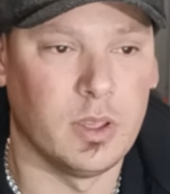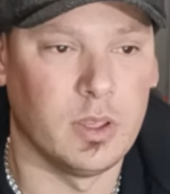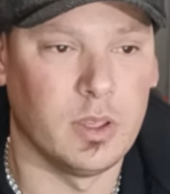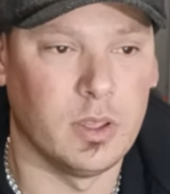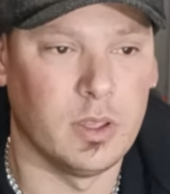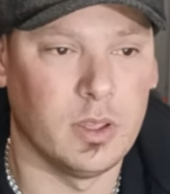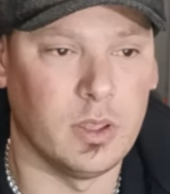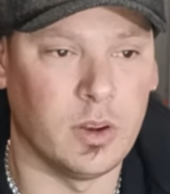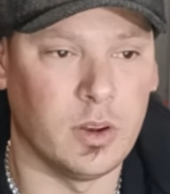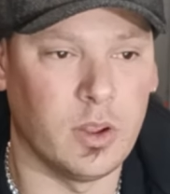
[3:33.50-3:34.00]

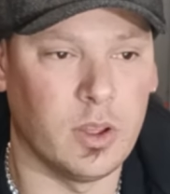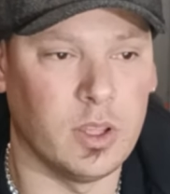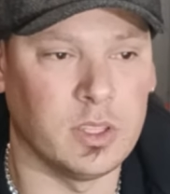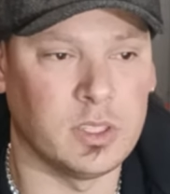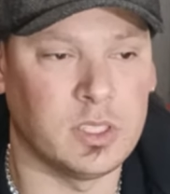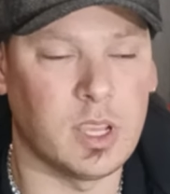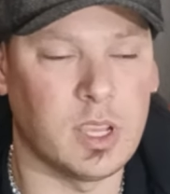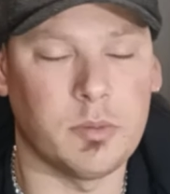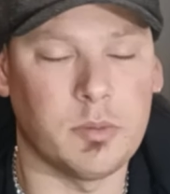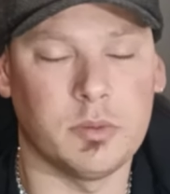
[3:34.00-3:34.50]
You know, it's
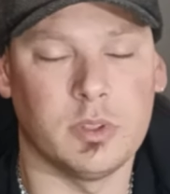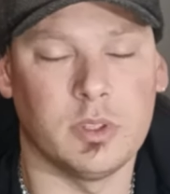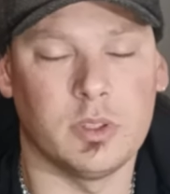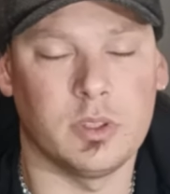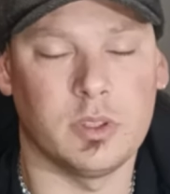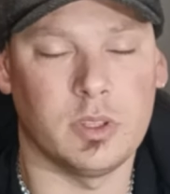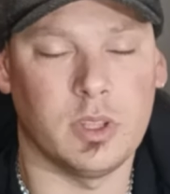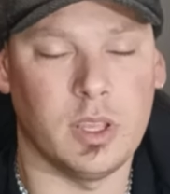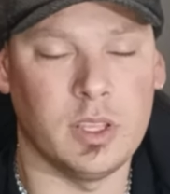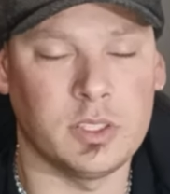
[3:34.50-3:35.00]
something that
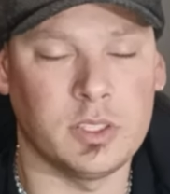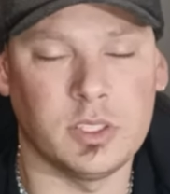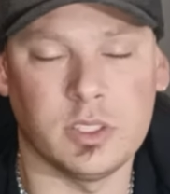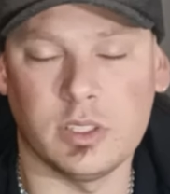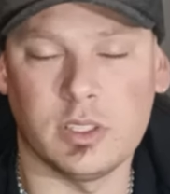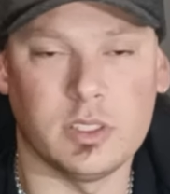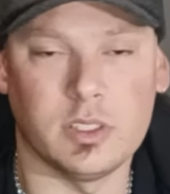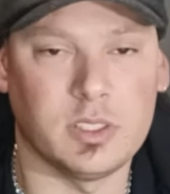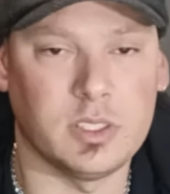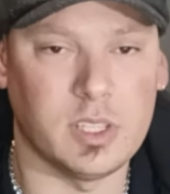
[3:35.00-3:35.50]
isn't
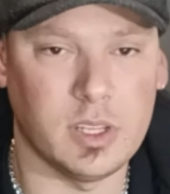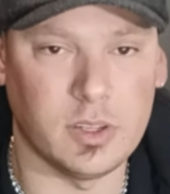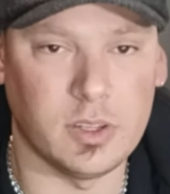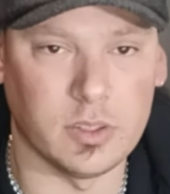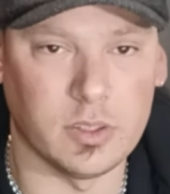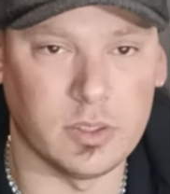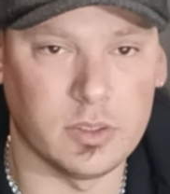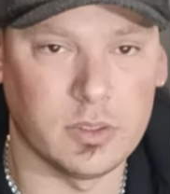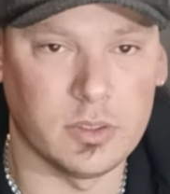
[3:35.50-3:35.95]
considered.